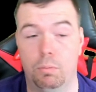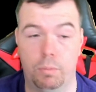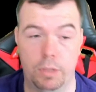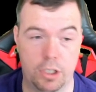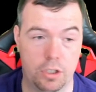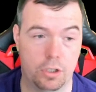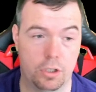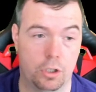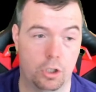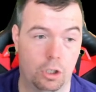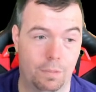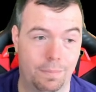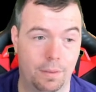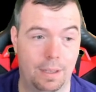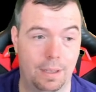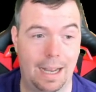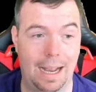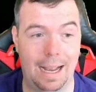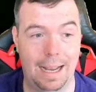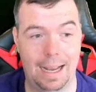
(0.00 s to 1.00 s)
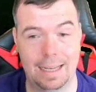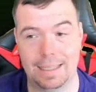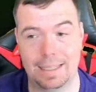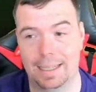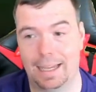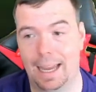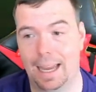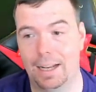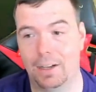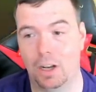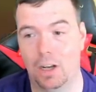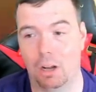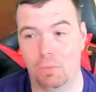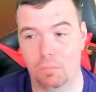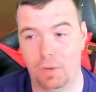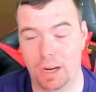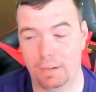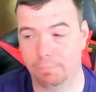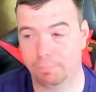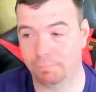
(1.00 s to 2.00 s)
which is a dub. As again,
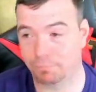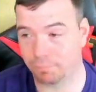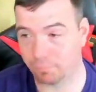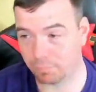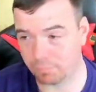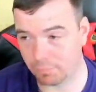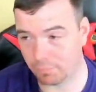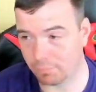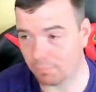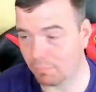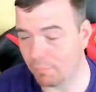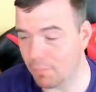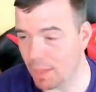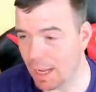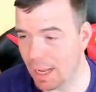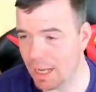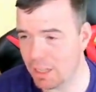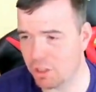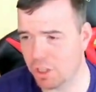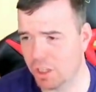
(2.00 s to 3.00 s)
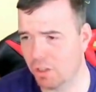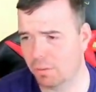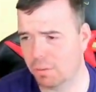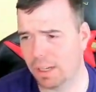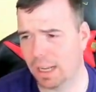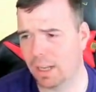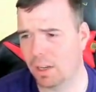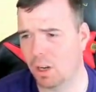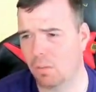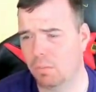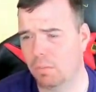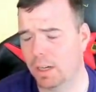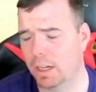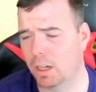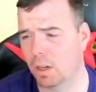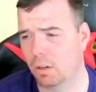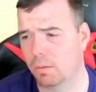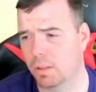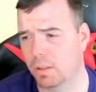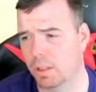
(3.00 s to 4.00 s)
non-rare. You don't get non-rare
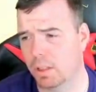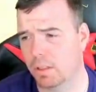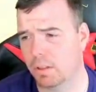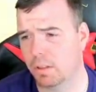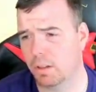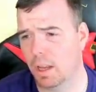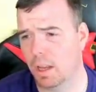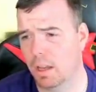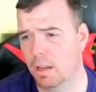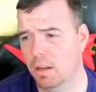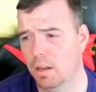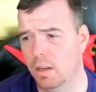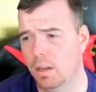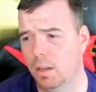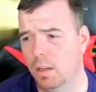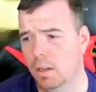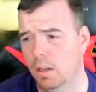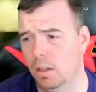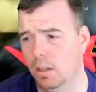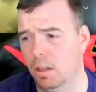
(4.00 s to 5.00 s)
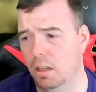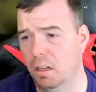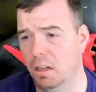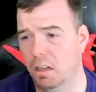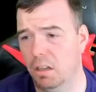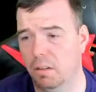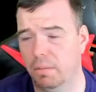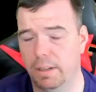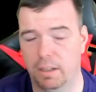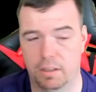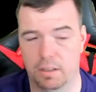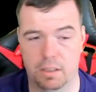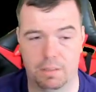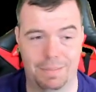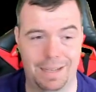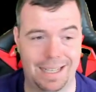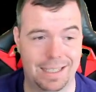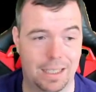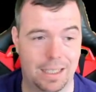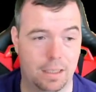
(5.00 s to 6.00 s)
gold in this, do you? We got
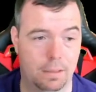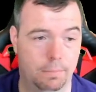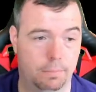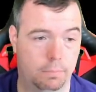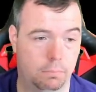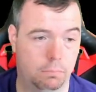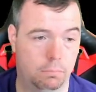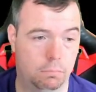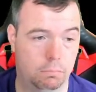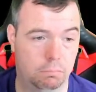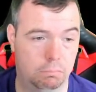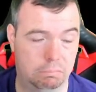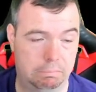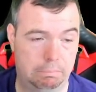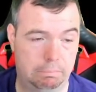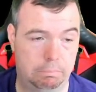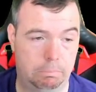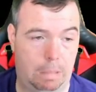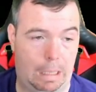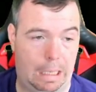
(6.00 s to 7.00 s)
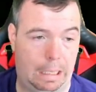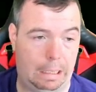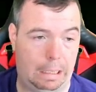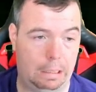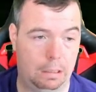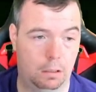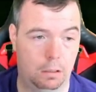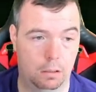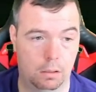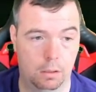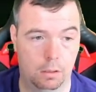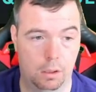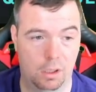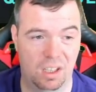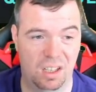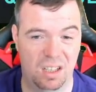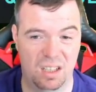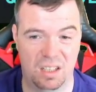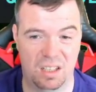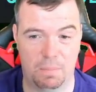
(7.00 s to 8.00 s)
Zapata. Bang.
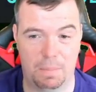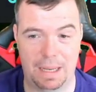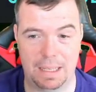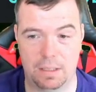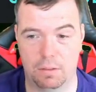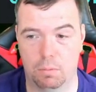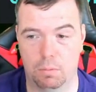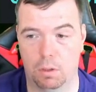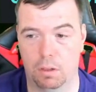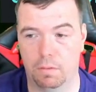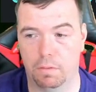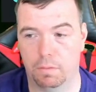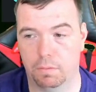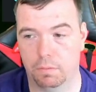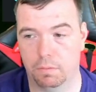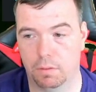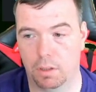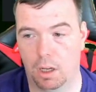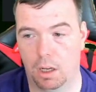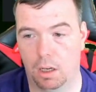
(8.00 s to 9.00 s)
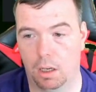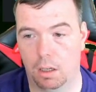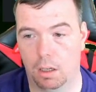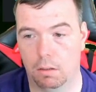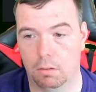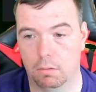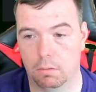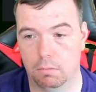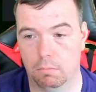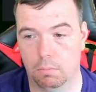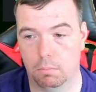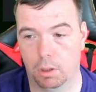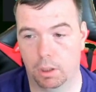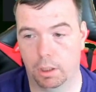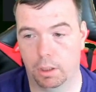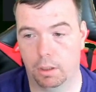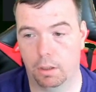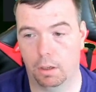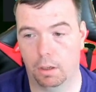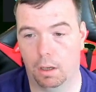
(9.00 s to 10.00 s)
Zapata's worth not a lot. Oh my
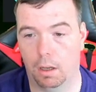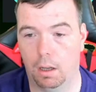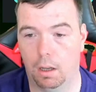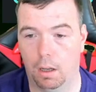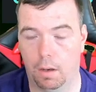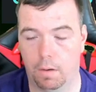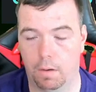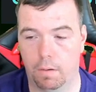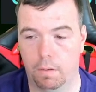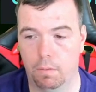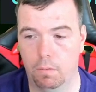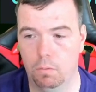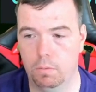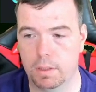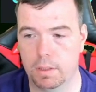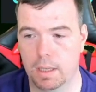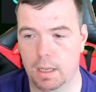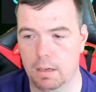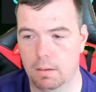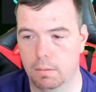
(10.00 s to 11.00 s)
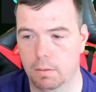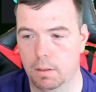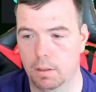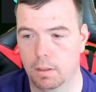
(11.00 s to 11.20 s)
god. Oh, is that